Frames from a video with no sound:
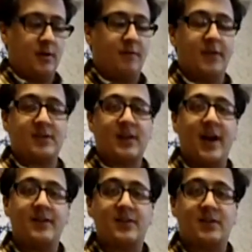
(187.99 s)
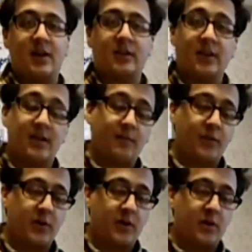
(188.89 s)
It fits kind of snugly.
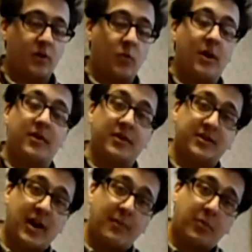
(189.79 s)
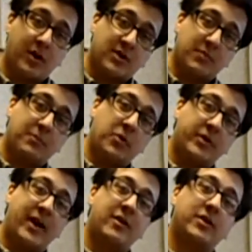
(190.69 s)
You want the top part to be
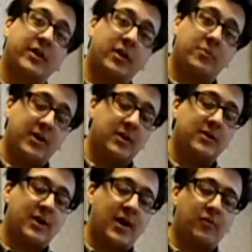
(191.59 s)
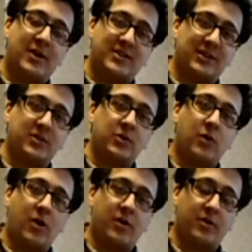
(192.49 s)
pulled out a little bit, not resting too
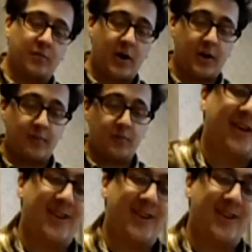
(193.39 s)
hard on the bottom.